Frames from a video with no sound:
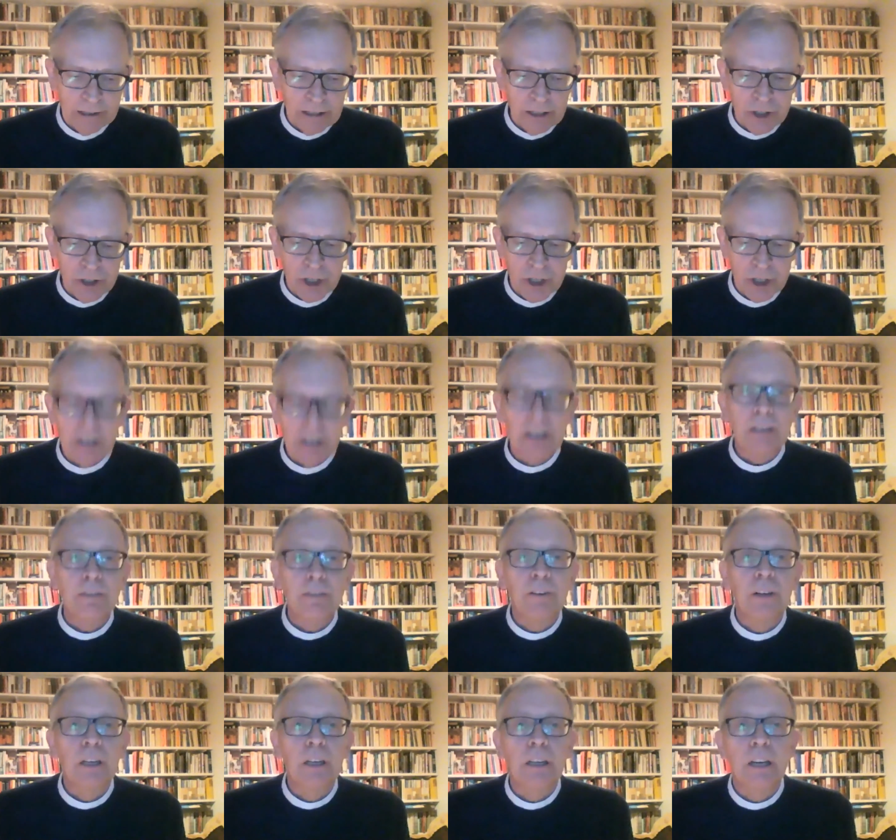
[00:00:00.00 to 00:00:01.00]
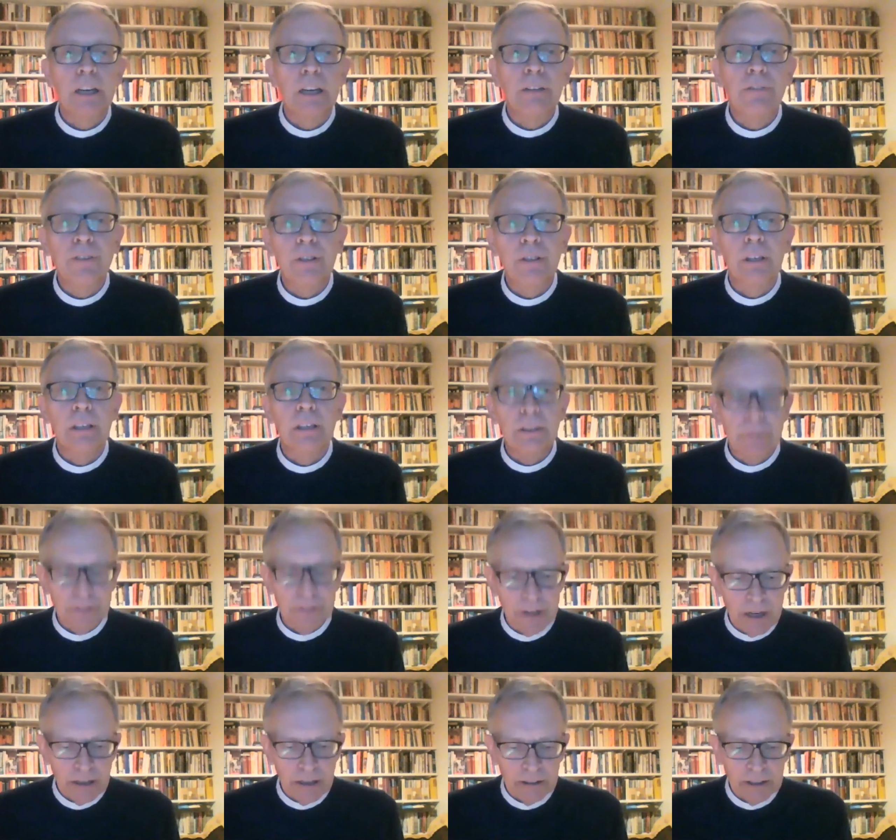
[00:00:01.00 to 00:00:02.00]
She gave her life to
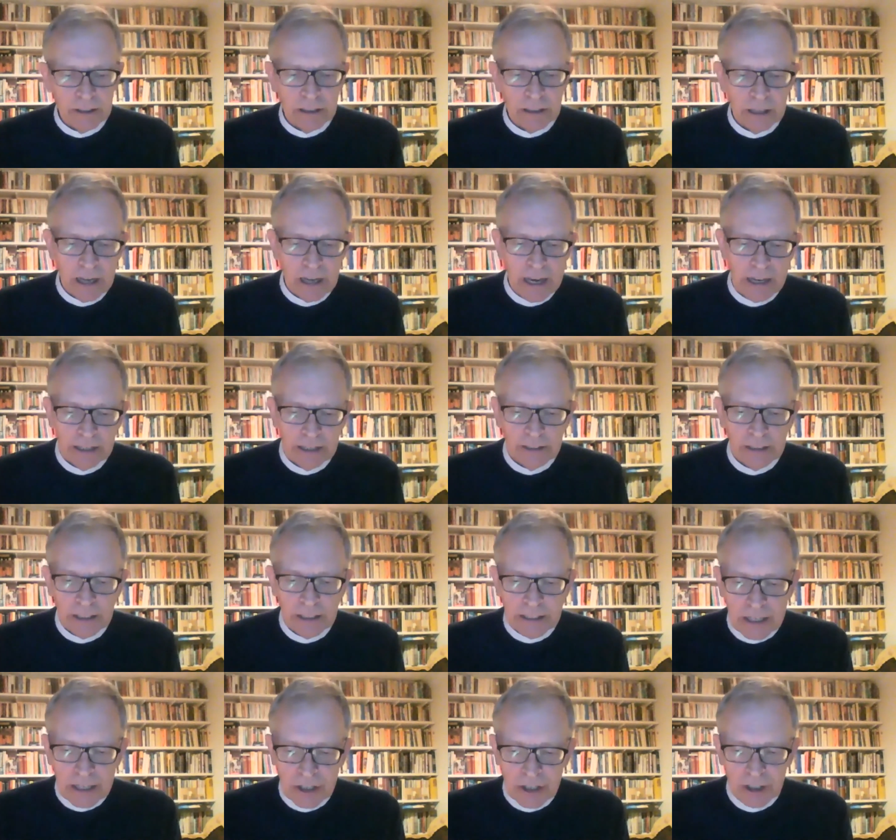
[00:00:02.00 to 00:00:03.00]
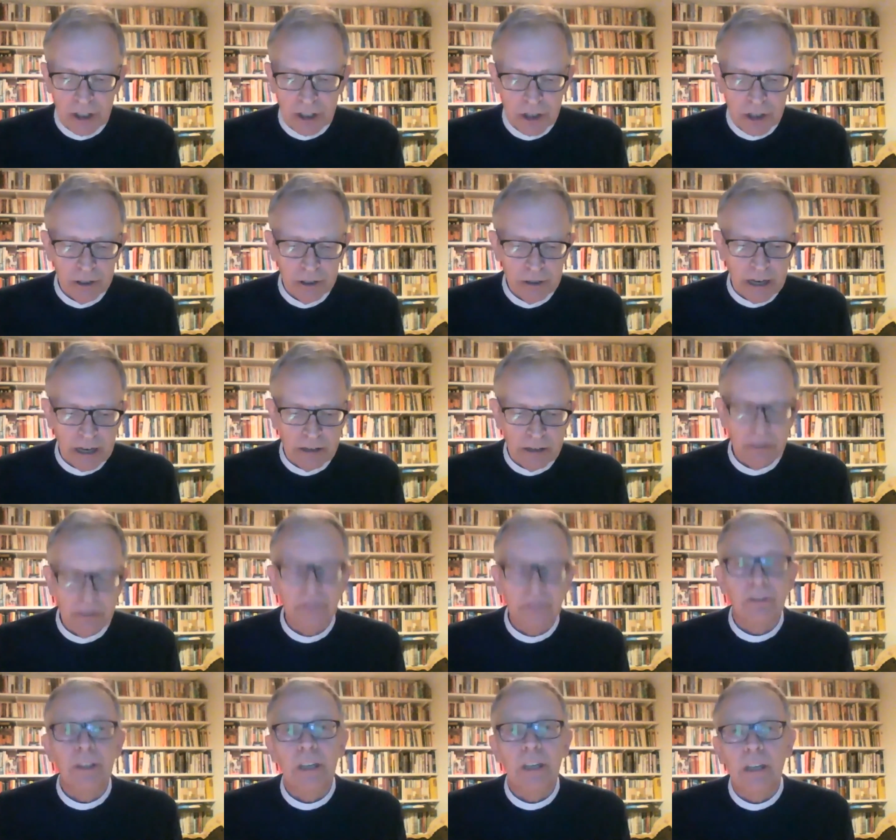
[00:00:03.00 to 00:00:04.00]
lifting the dying and the destitute
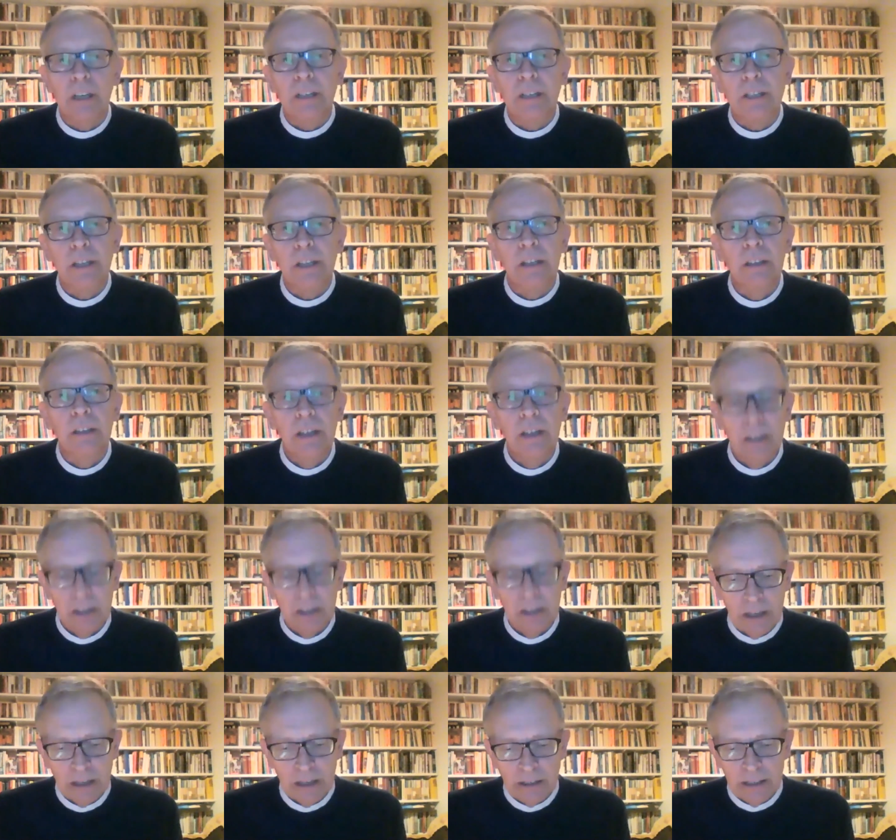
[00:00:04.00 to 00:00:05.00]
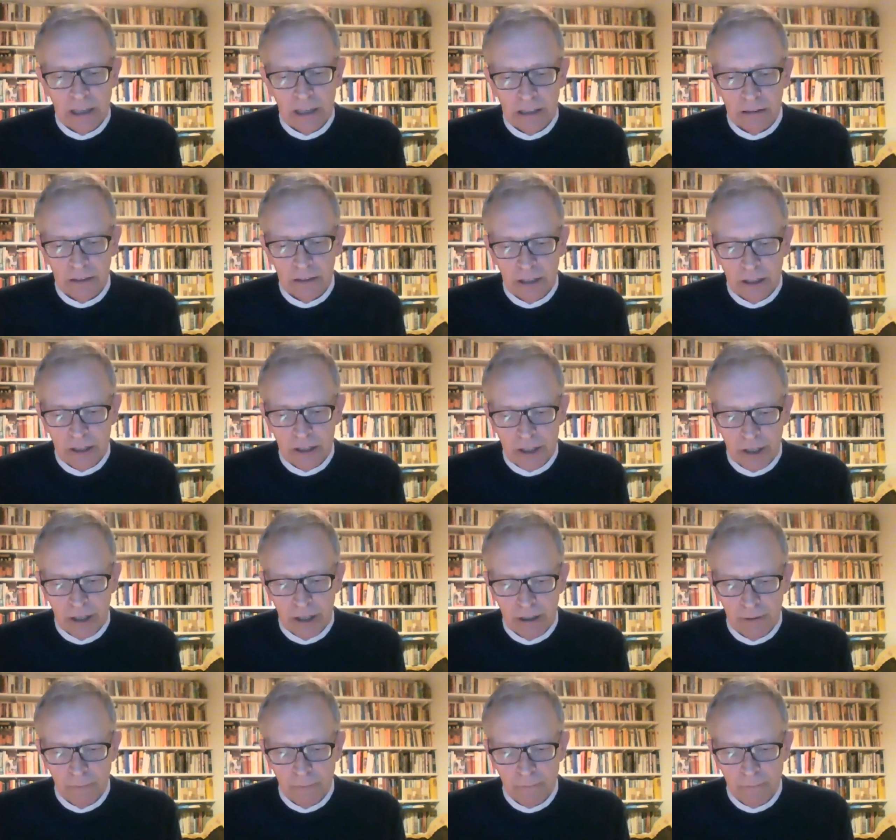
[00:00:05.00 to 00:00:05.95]
out of the gutter in Calcutta.